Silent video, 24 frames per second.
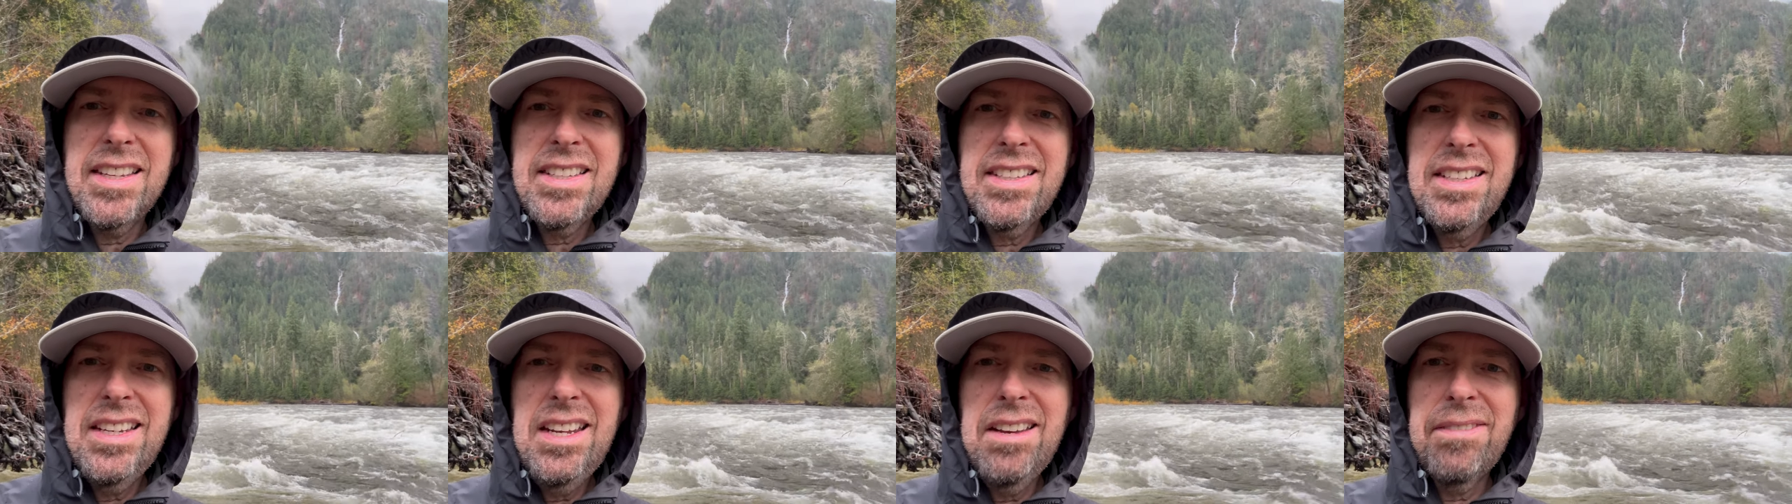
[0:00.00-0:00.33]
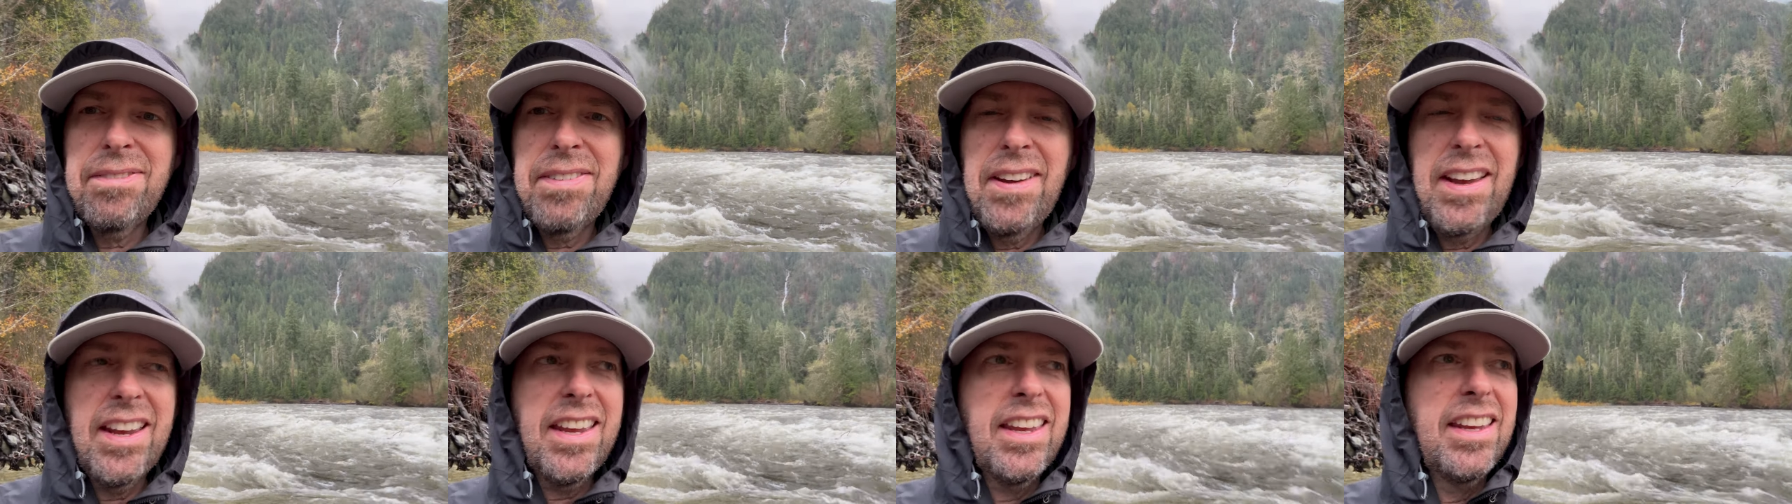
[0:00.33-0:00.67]
see
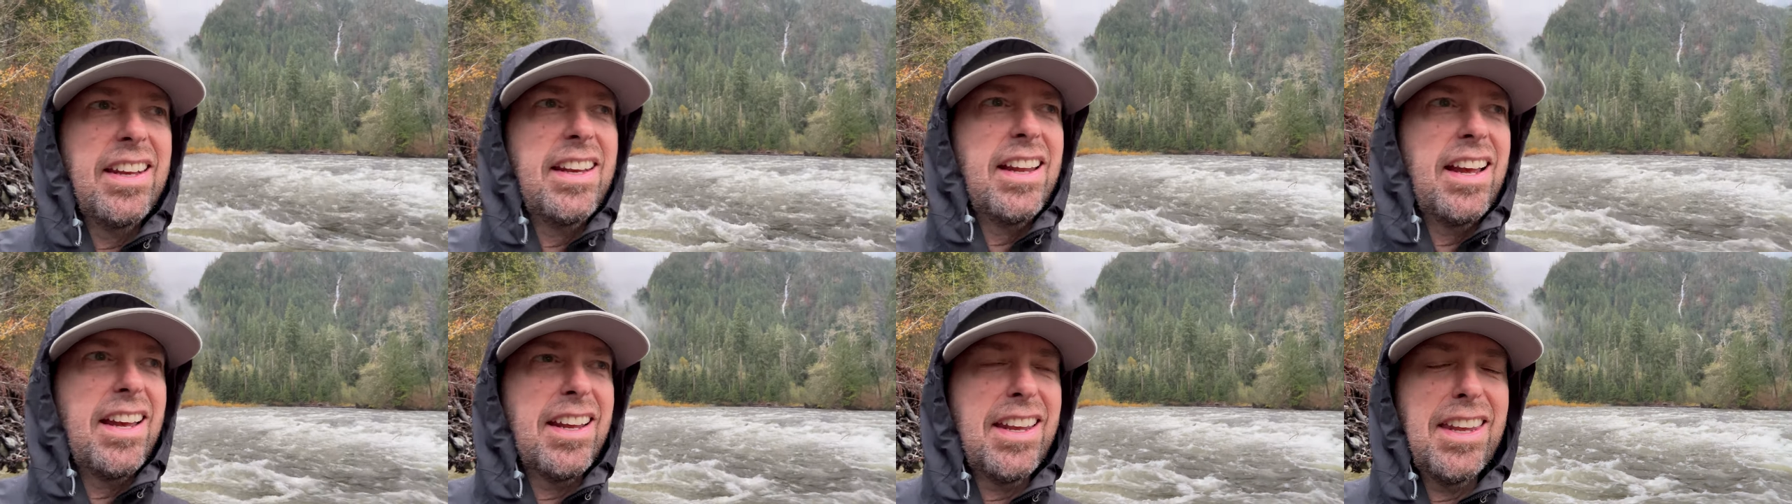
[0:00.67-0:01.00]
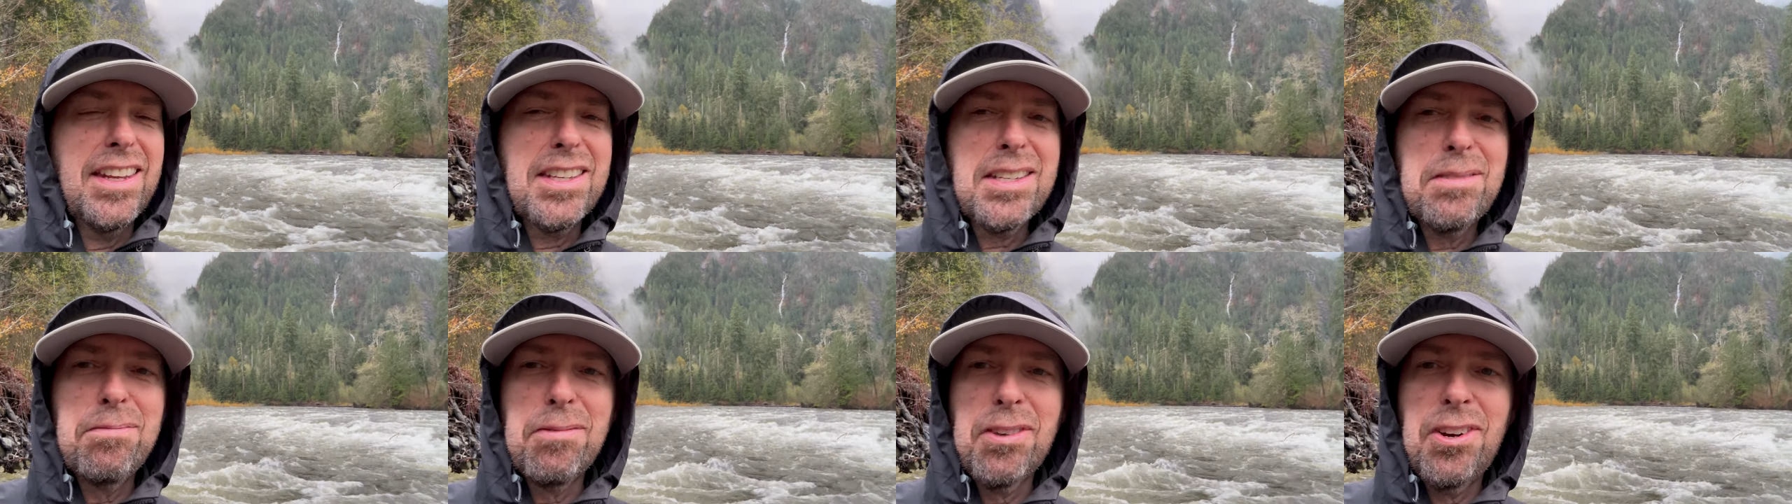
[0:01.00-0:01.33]
if I could
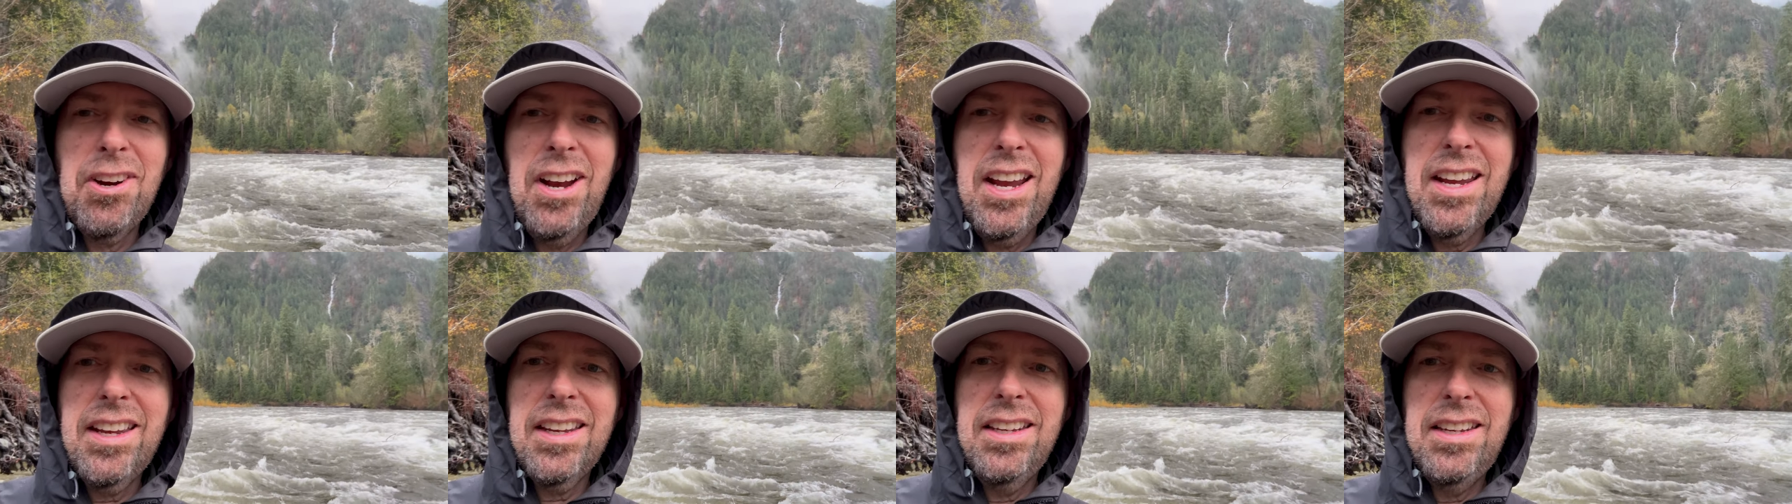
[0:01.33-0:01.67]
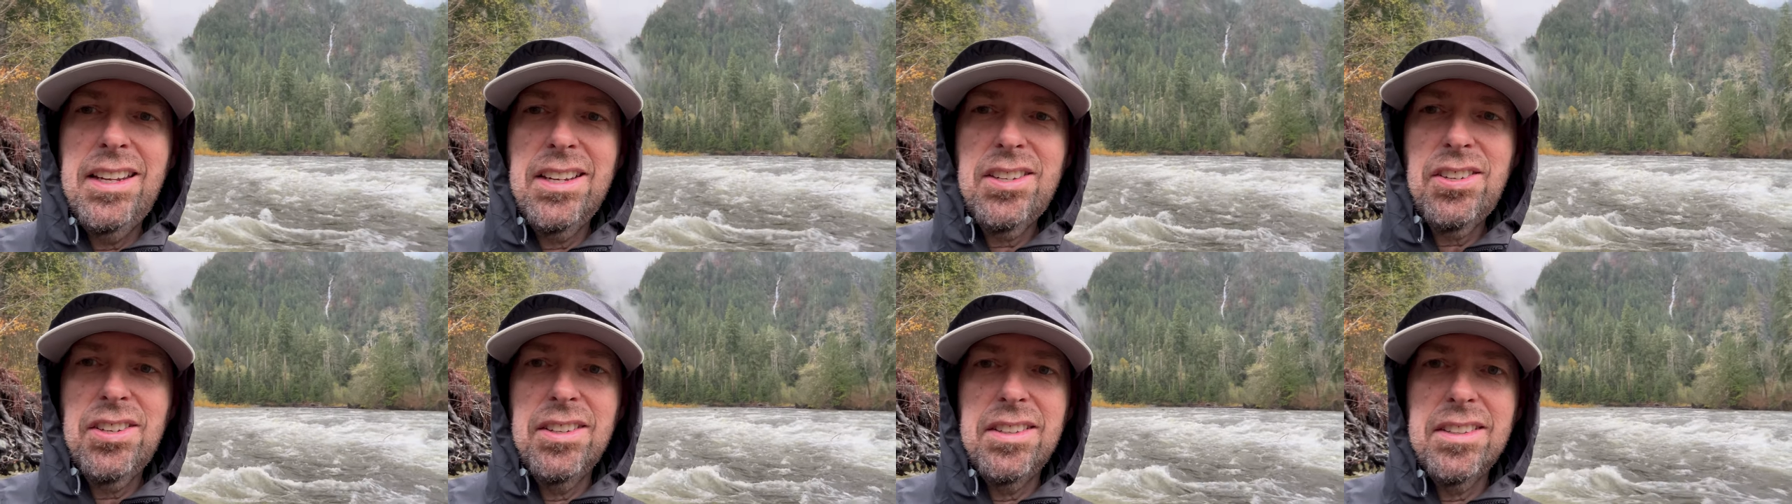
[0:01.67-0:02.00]
get some great
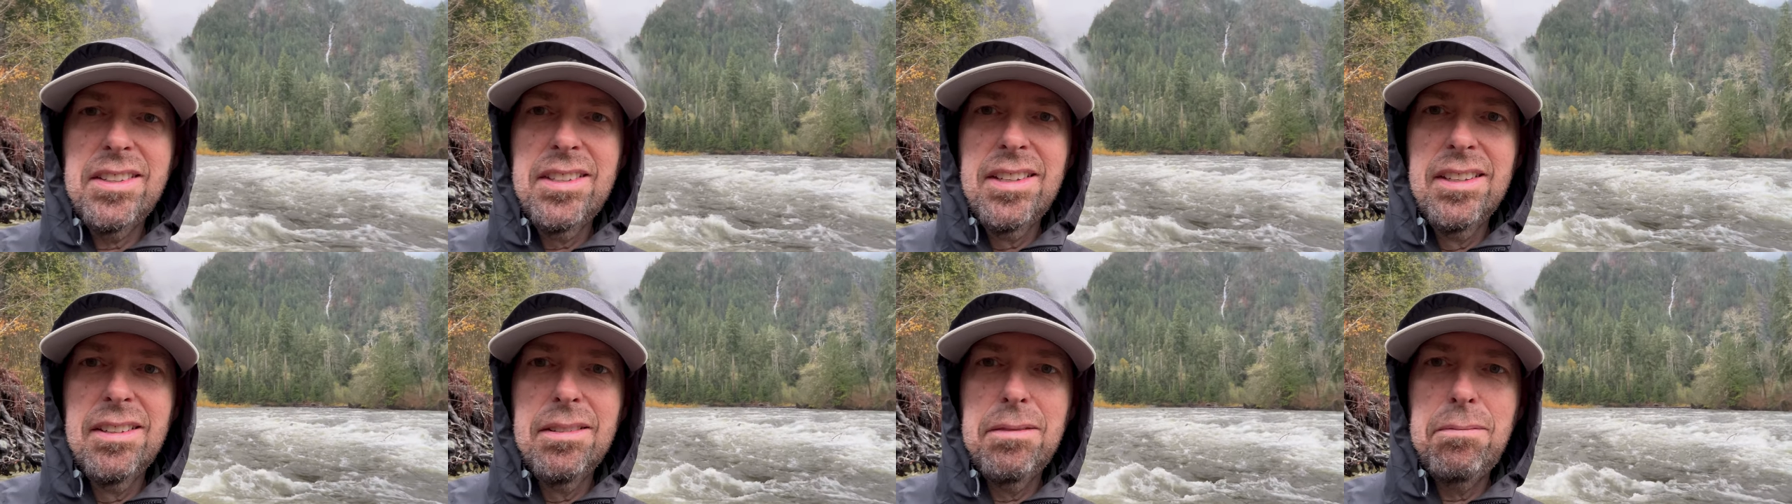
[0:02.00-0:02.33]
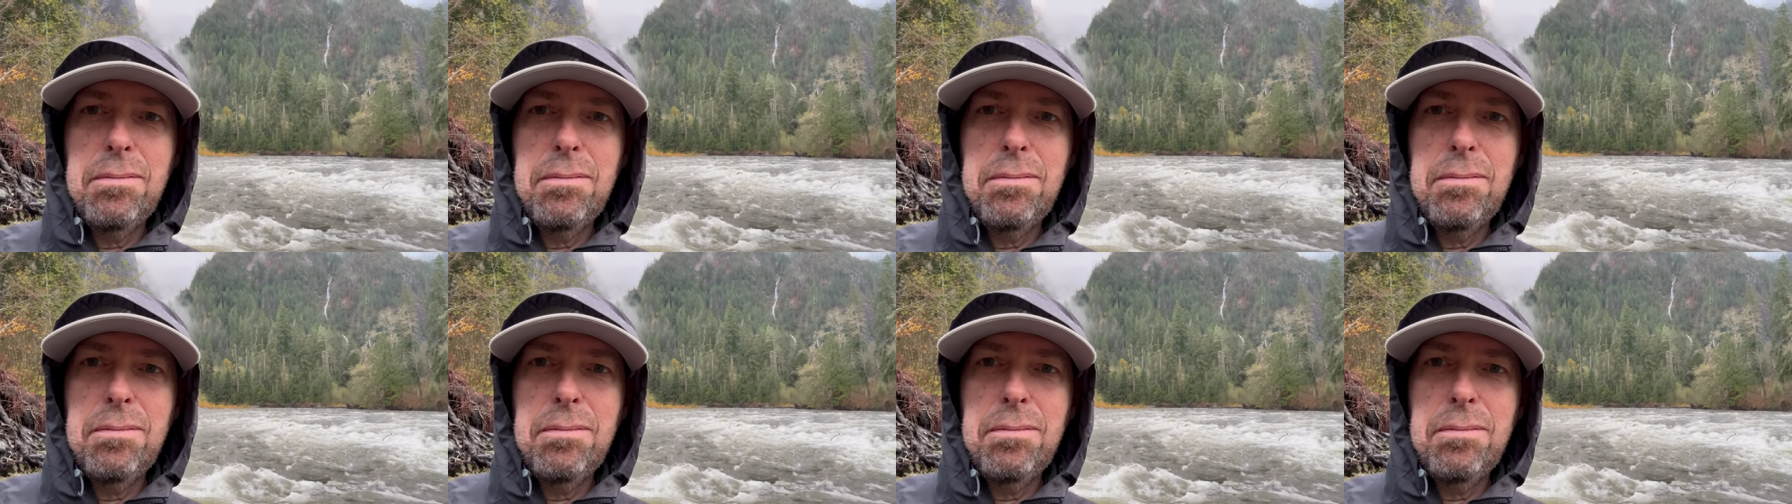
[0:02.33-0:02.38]
conditions,